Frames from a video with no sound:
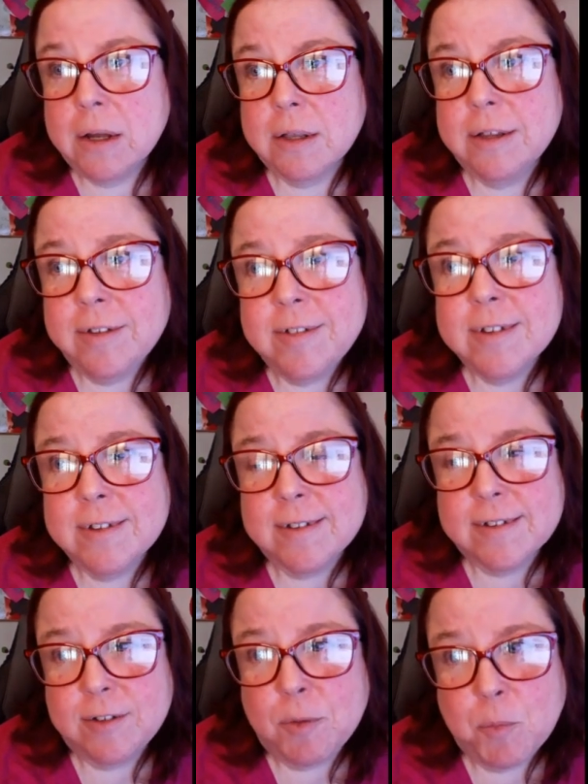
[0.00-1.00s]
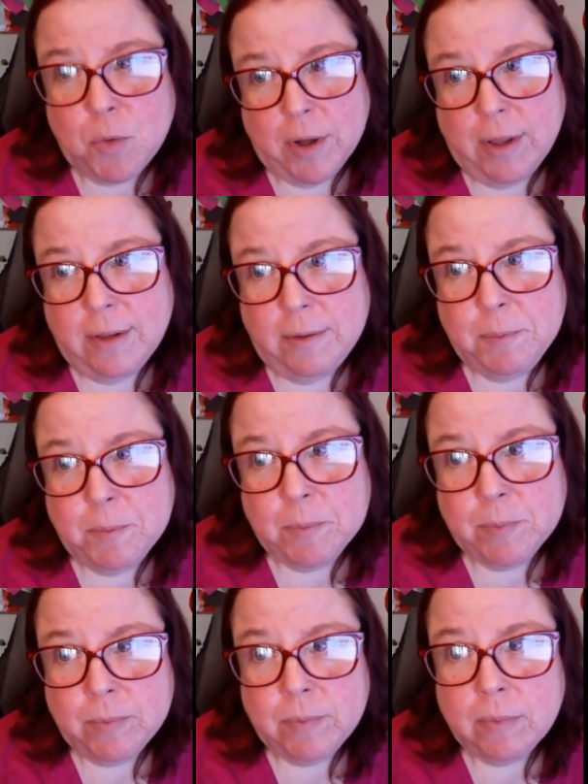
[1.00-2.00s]
this is someone
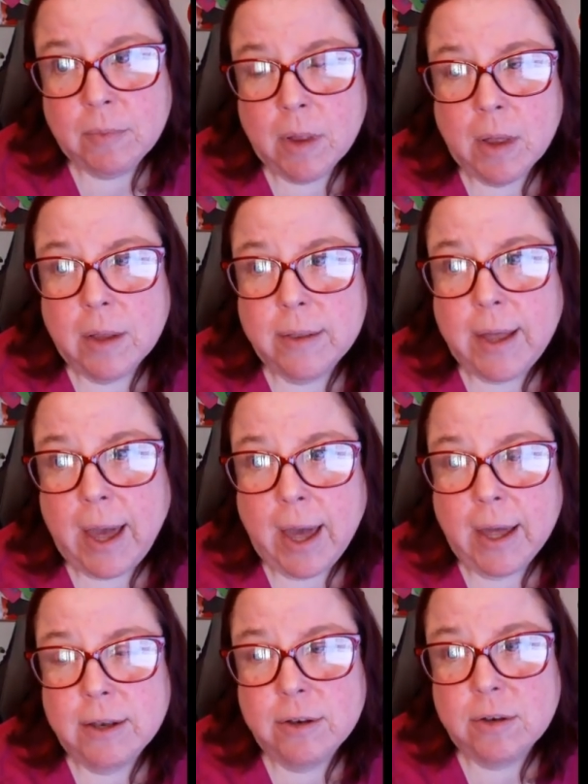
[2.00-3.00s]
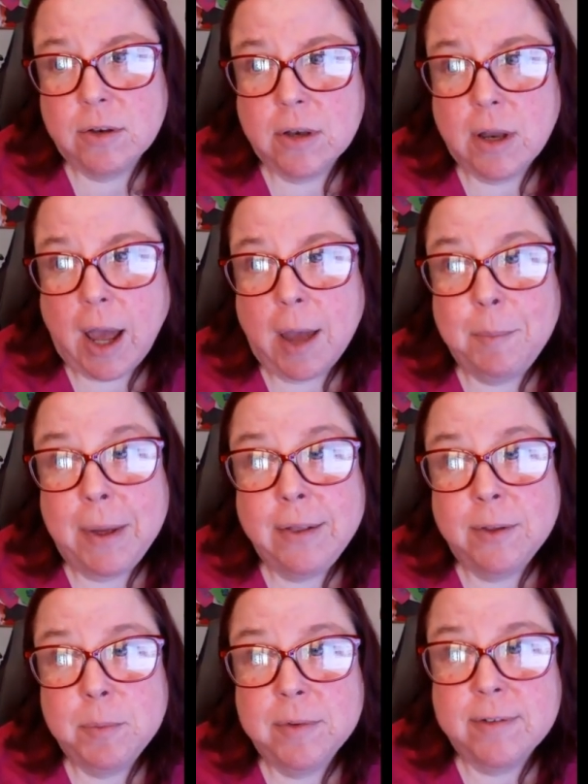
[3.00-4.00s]
that I made
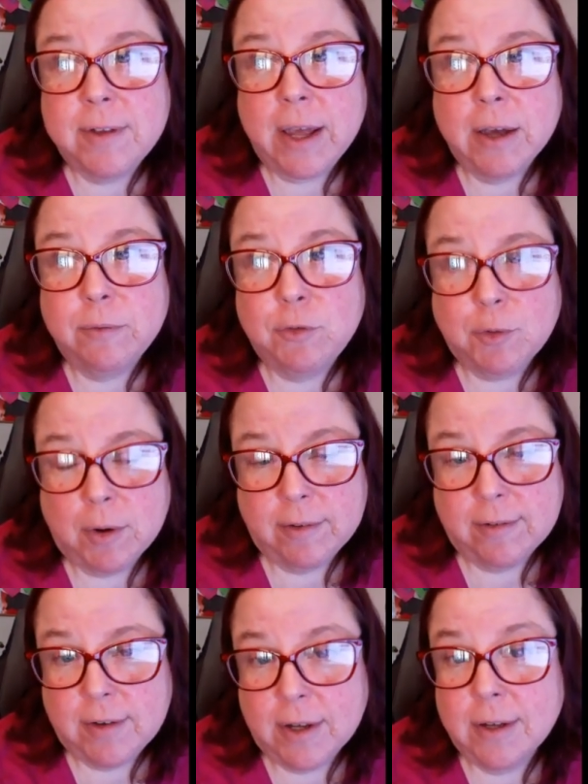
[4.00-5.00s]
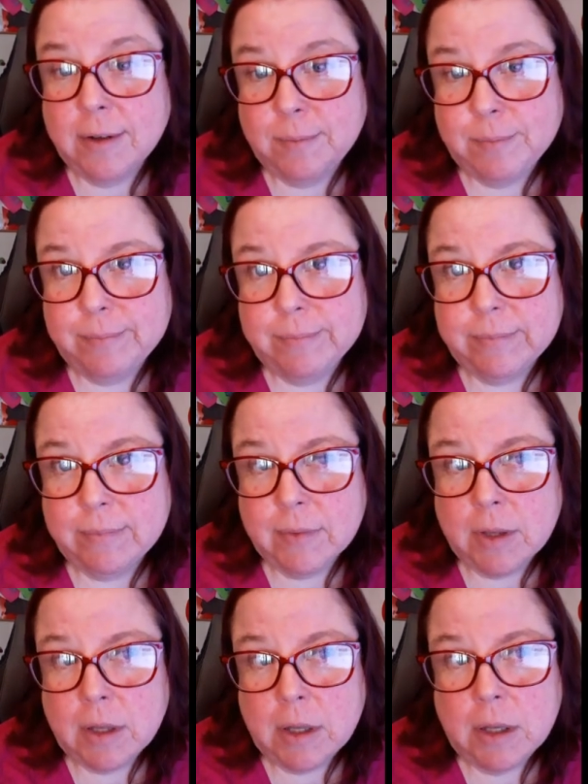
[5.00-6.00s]
the mistake of trusting.
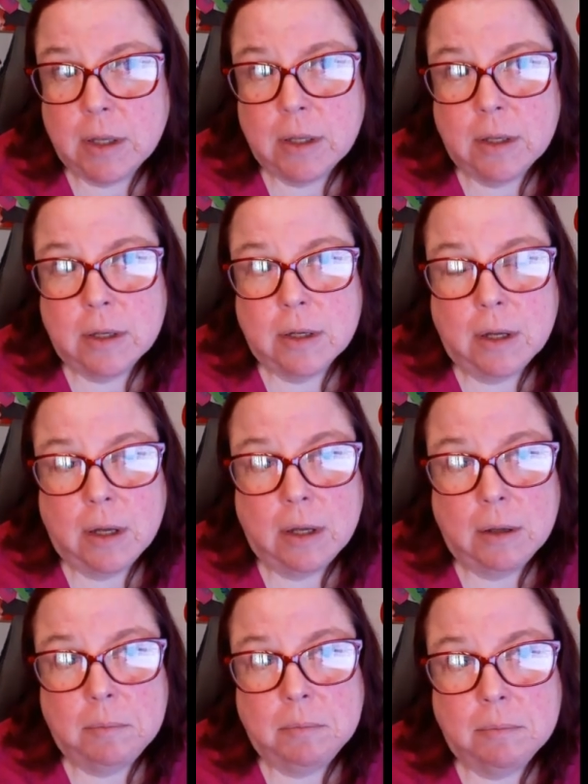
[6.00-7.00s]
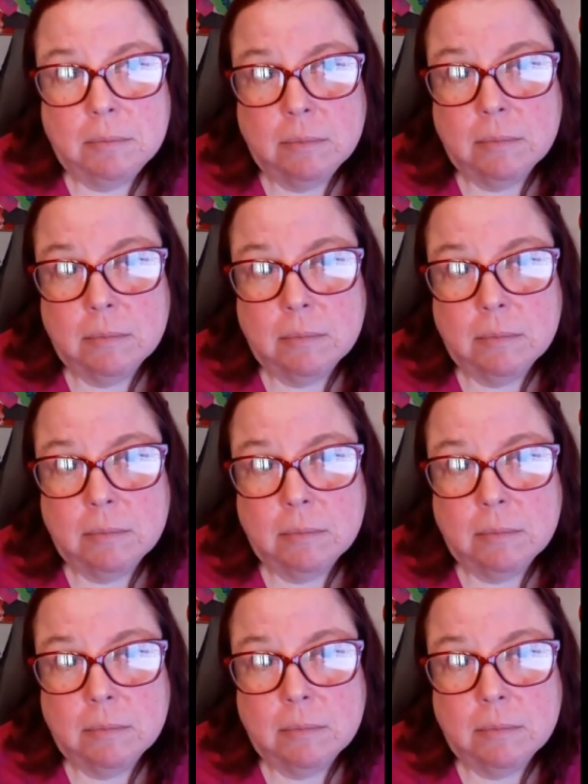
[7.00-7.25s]
Um,